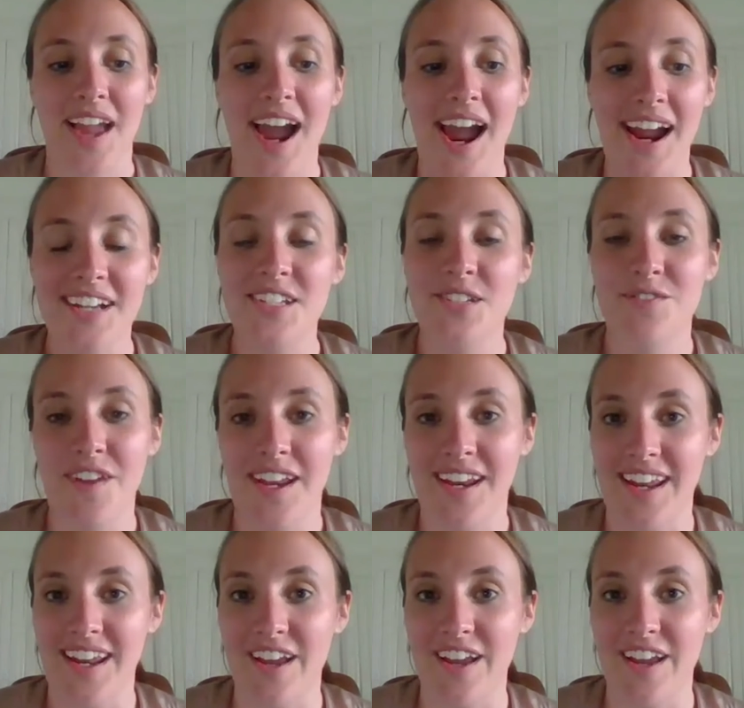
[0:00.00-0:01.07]

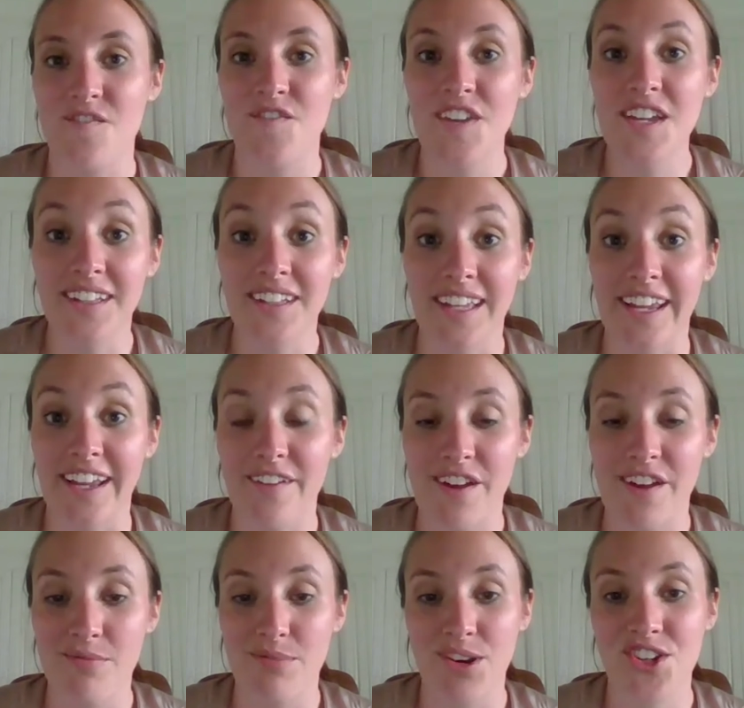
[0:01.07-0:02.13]
activating a feeling, a
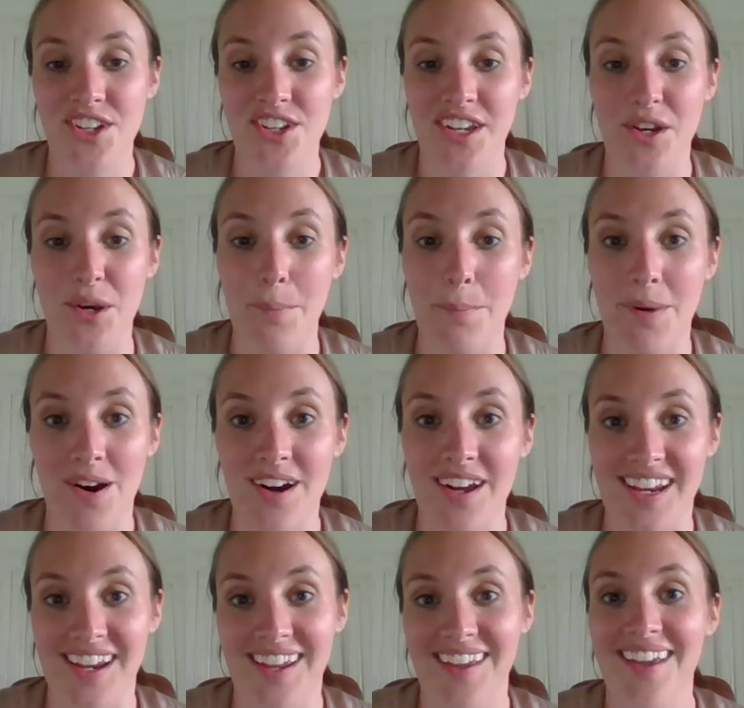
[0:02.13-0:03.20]
vibration in your
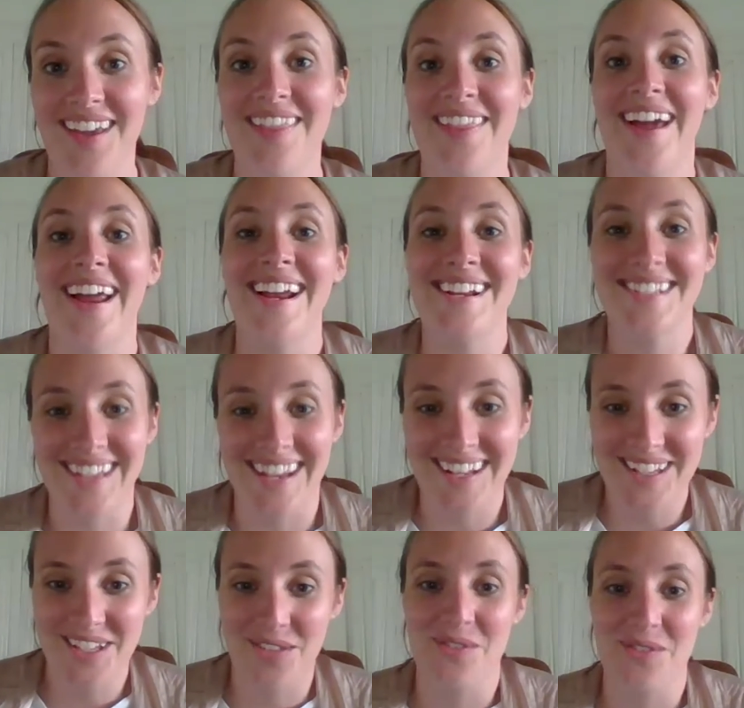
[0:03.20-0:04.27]
body that
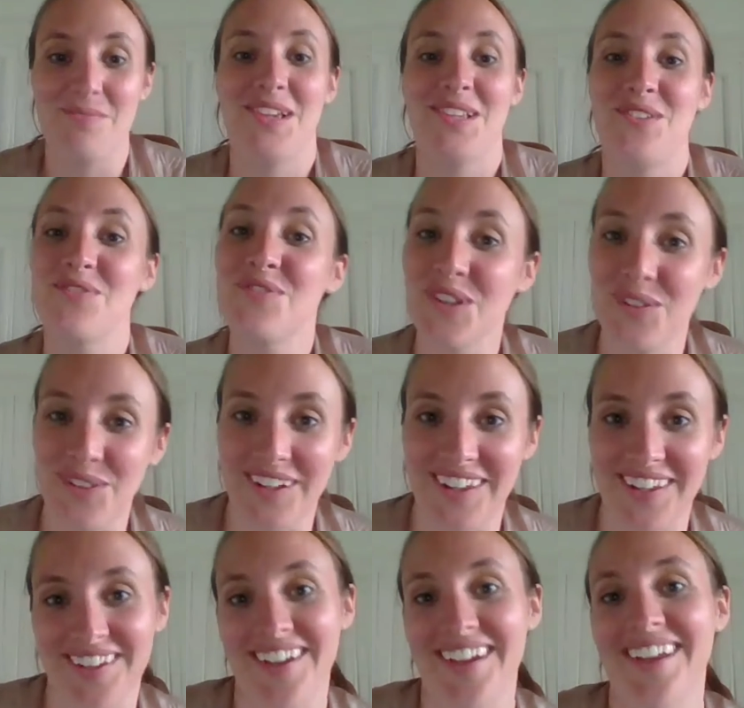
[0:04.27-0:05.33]
excites you and makes you feel
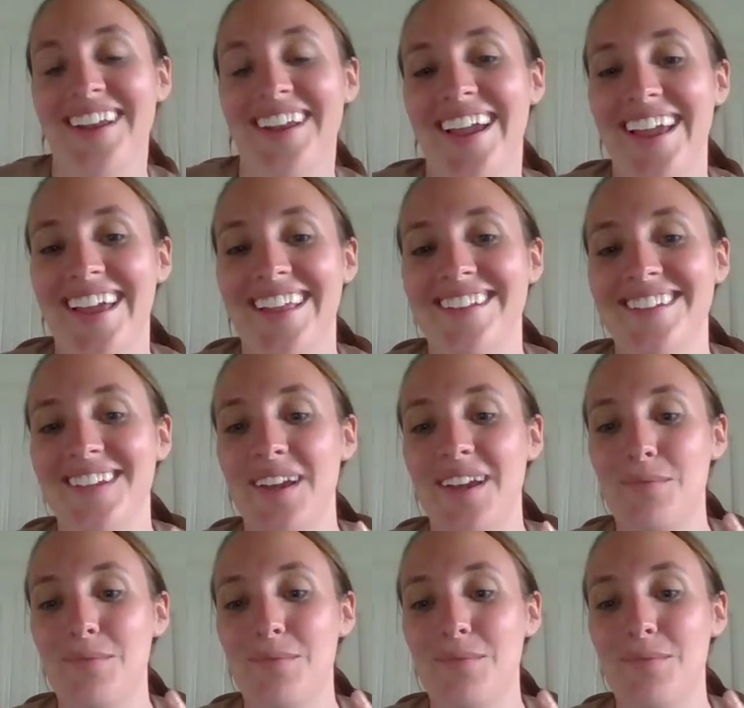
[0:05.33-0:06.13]
really good and